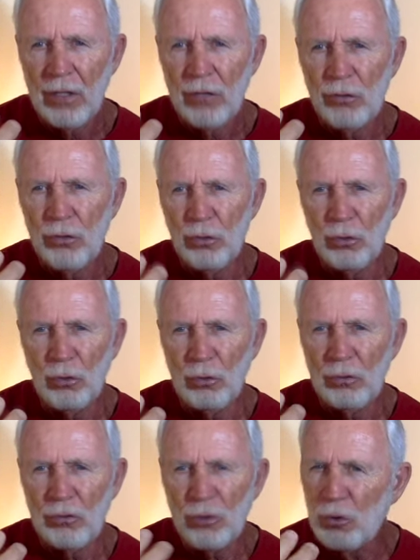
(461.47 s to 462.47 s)
to
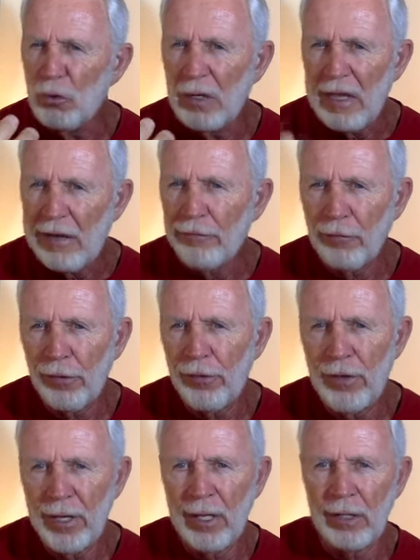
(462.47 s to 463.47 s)
do evil
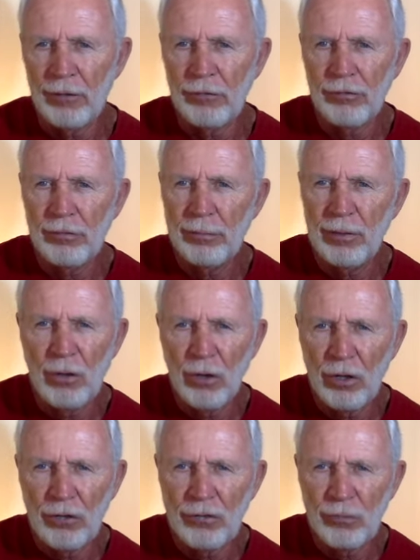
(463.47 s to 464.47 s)
things
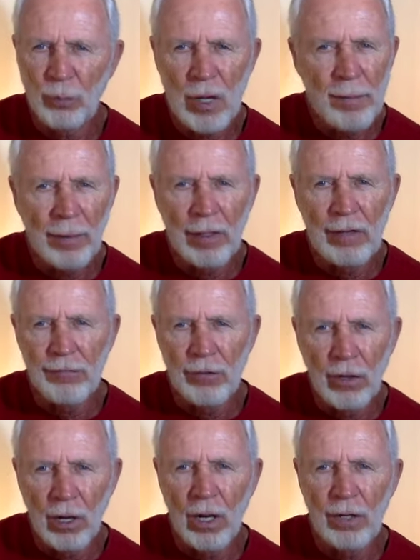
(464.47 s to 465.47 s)
because we believe
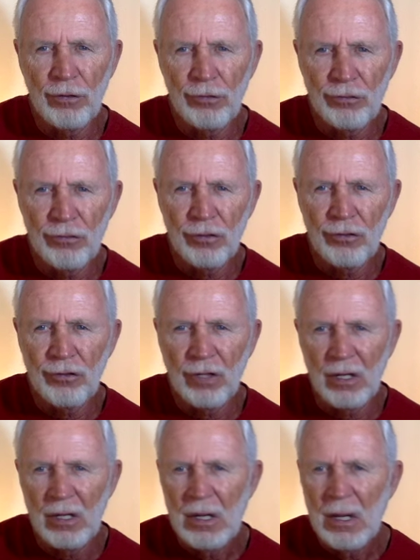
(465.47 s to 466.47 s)
God is just a,